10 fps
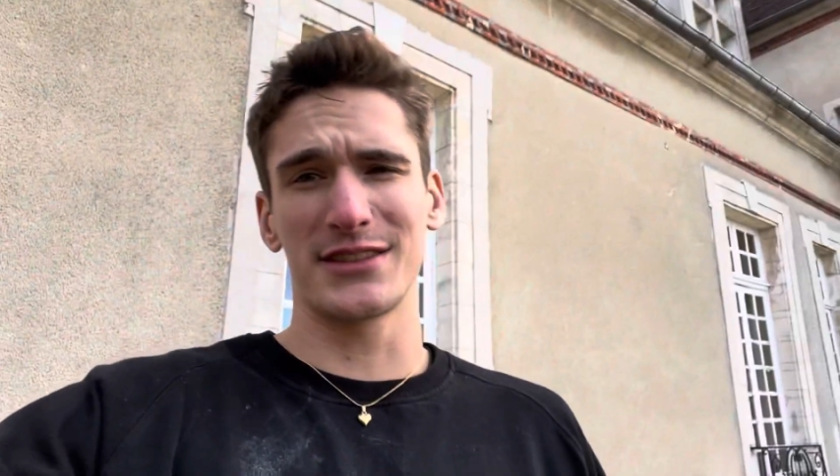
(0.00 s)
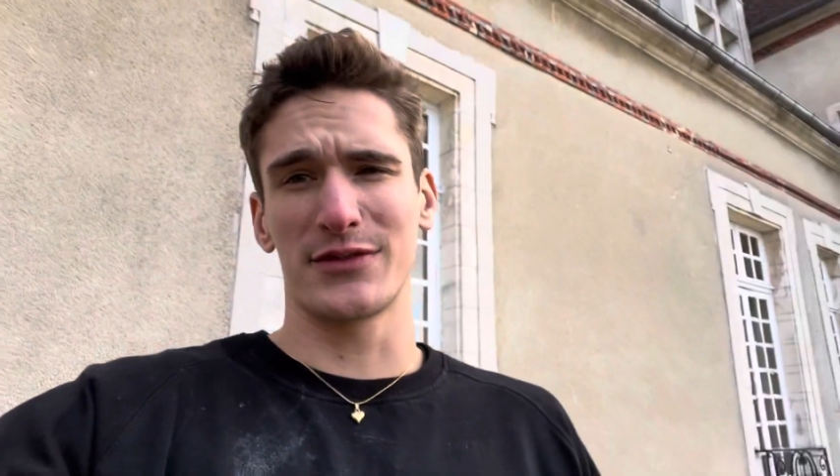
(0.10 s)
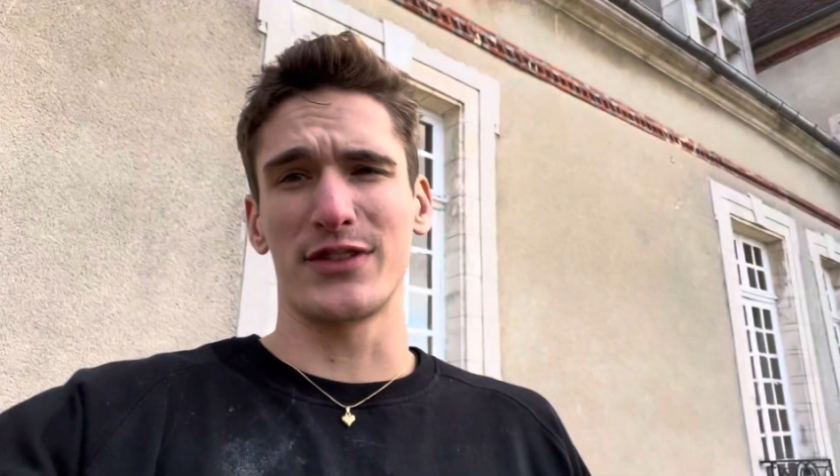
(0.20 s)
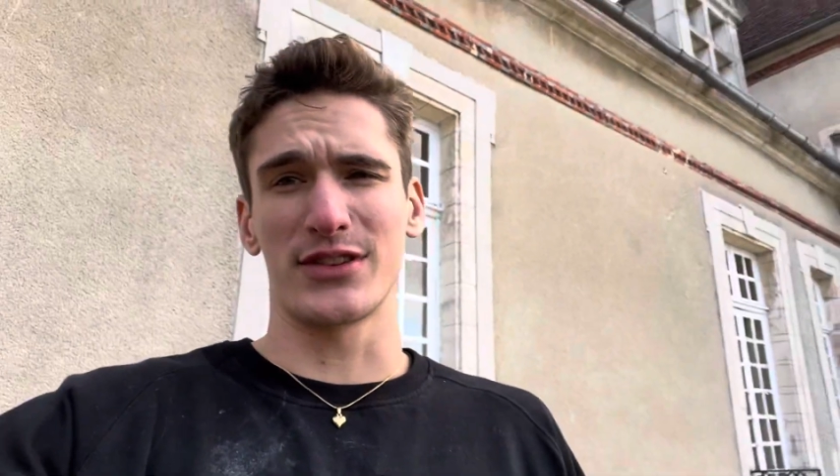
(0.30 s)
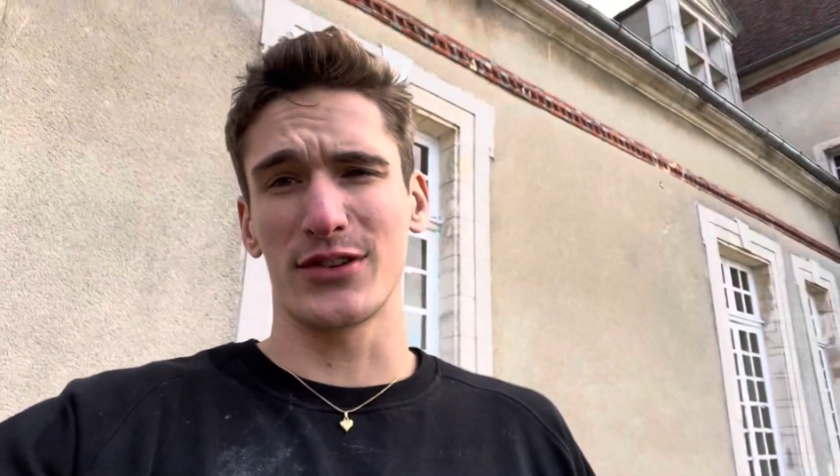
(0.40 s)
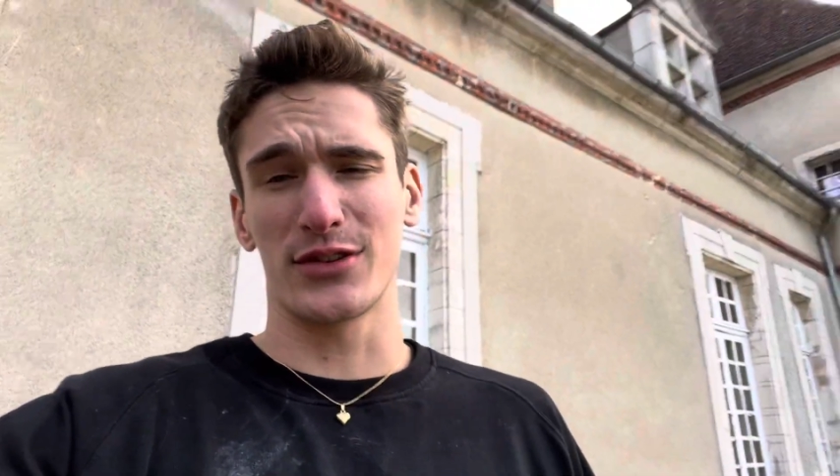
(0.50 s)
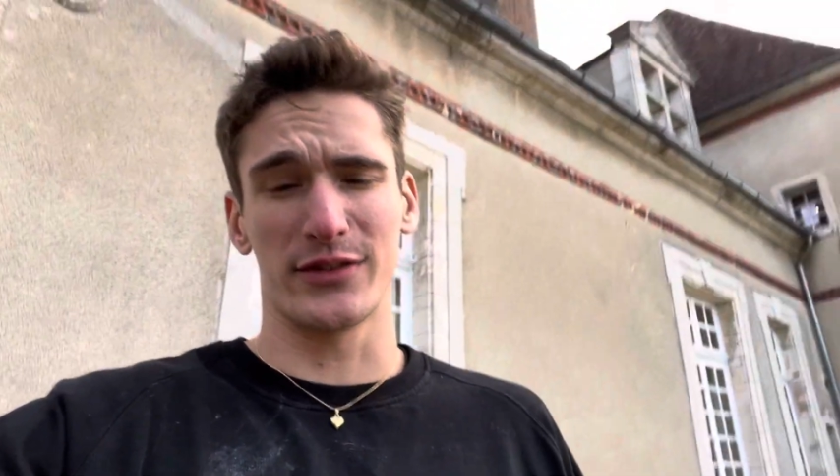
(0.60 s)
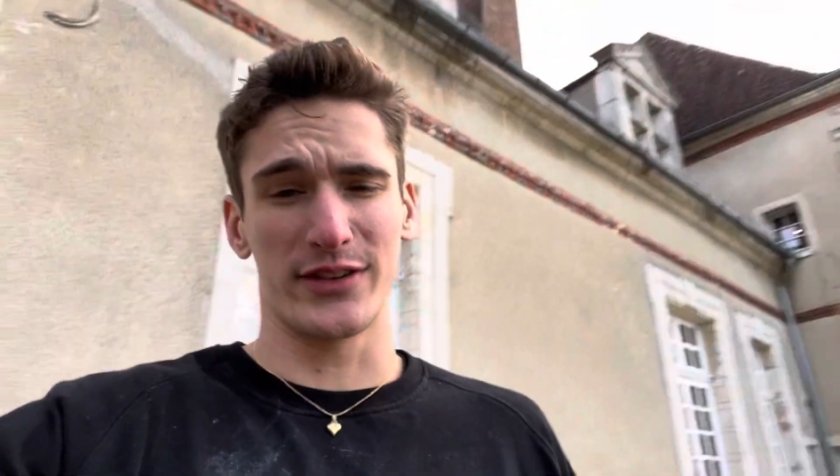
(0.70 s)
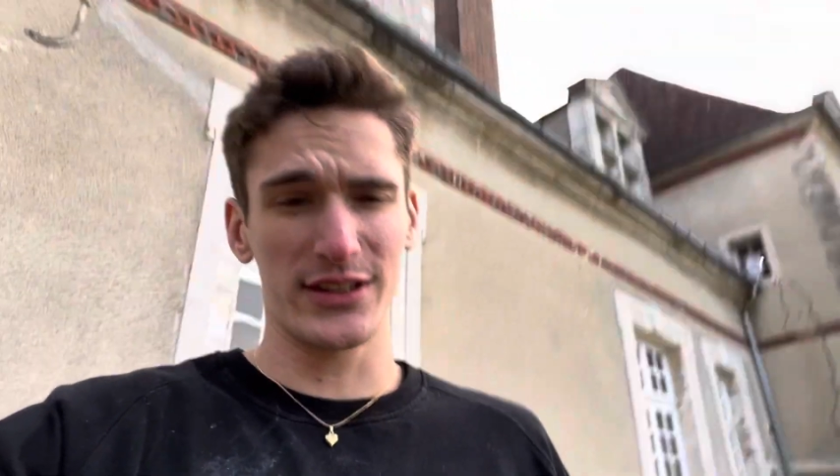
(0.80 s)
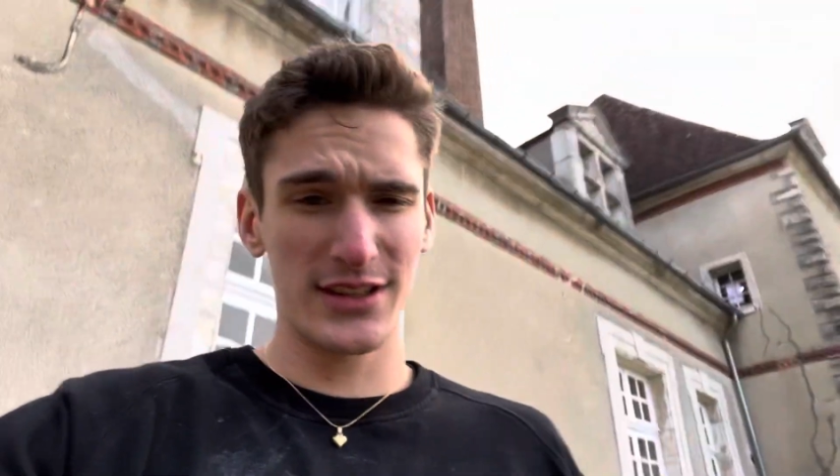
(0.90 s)
of the
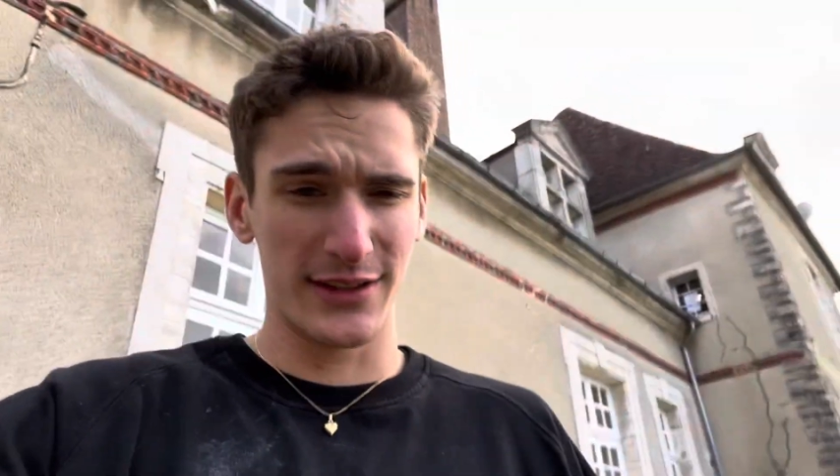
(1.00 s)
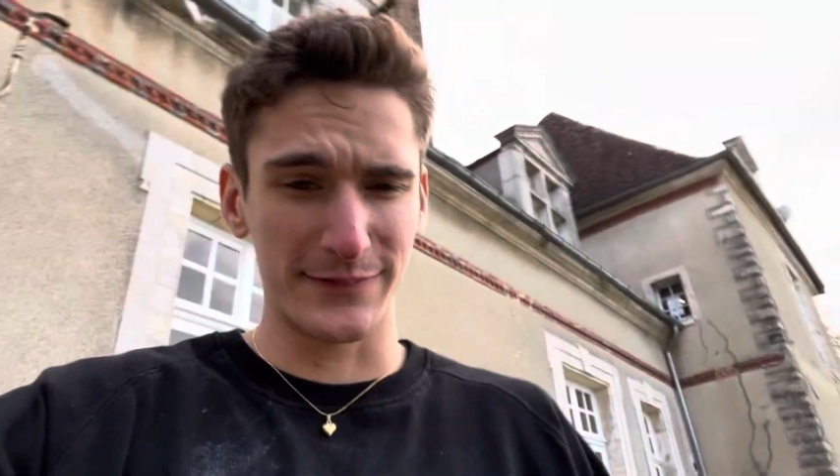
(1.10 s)
socialverse.